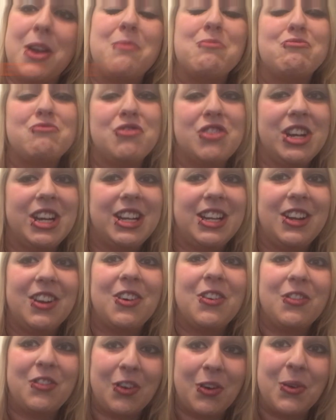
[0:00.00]
I'm really
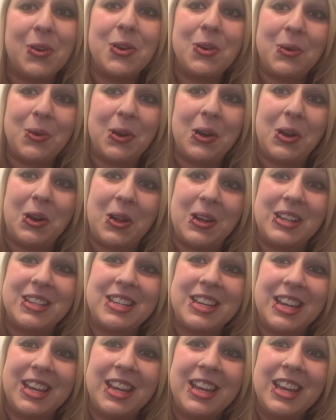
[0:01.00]
looking forward to going on
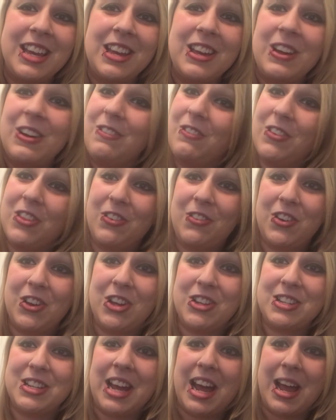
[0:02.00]
holiday for the
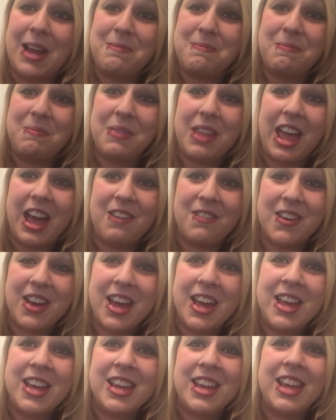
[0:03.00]
first time
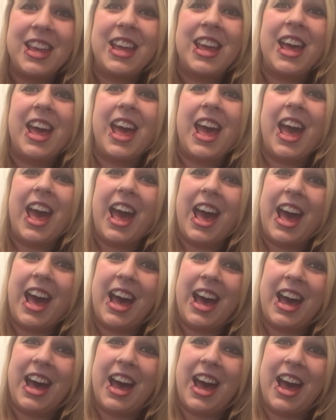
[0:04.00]
ever.
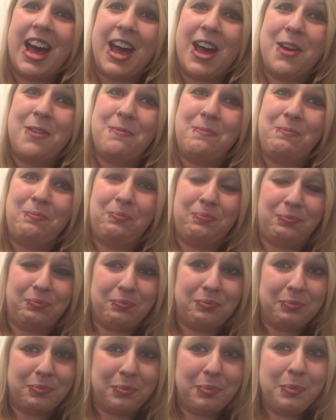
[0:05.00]
I
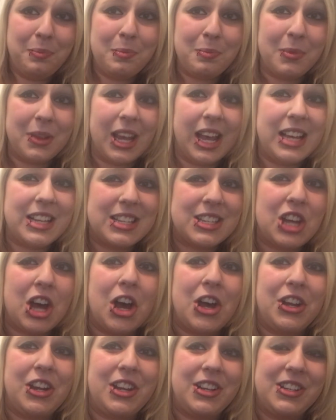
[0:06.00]

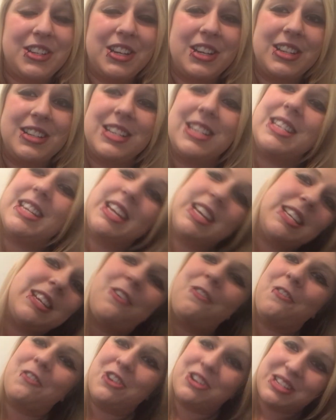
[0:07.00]
started to see a
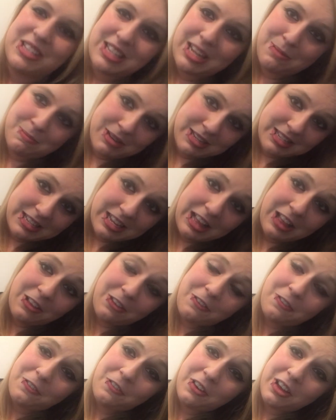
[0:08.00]
difference in
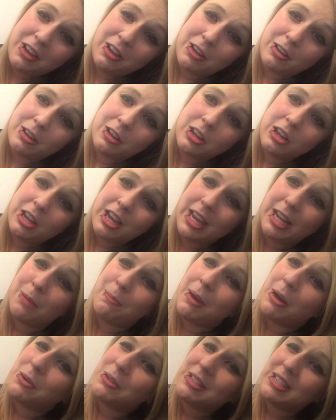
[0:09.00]
myself in
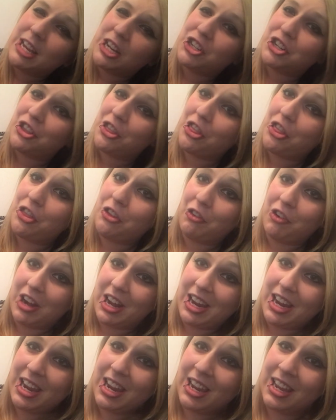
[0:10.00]
about session
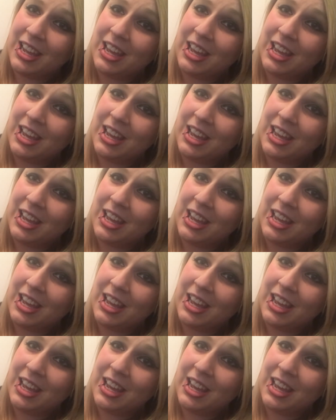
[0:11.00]
three.